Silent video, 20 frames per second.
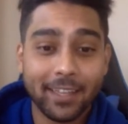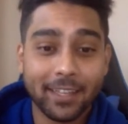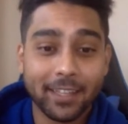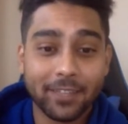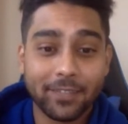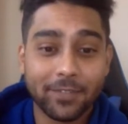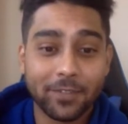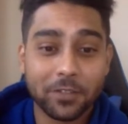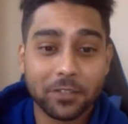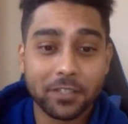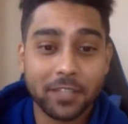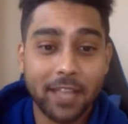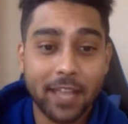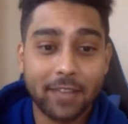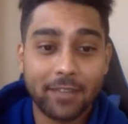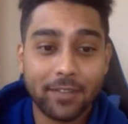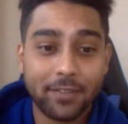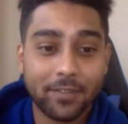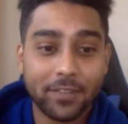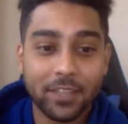in the first
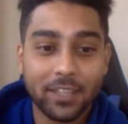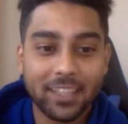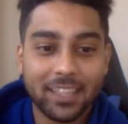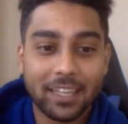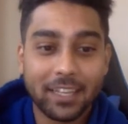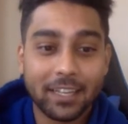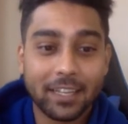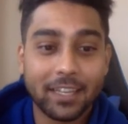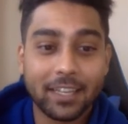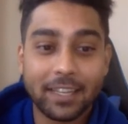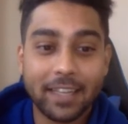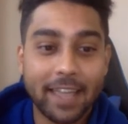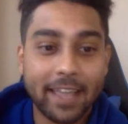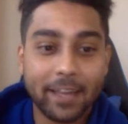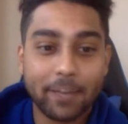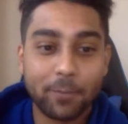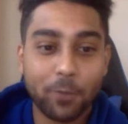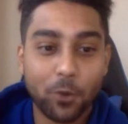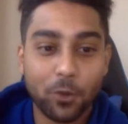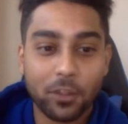half, I feel like they didn't
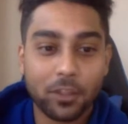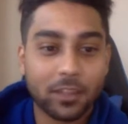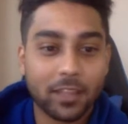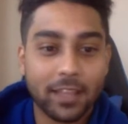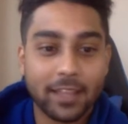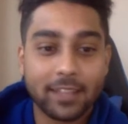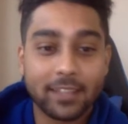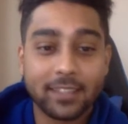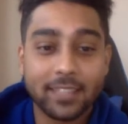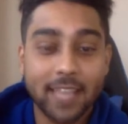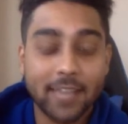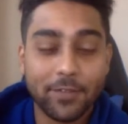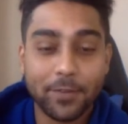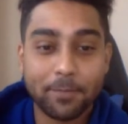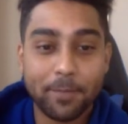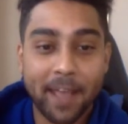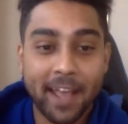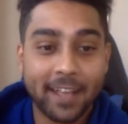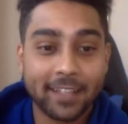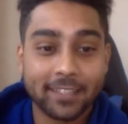connect more than like seven
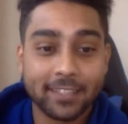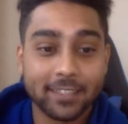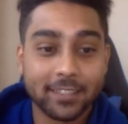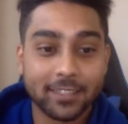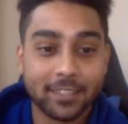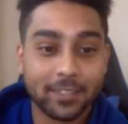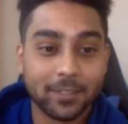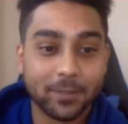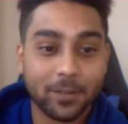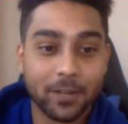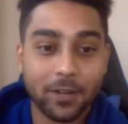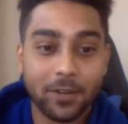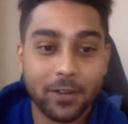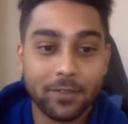passes in a row.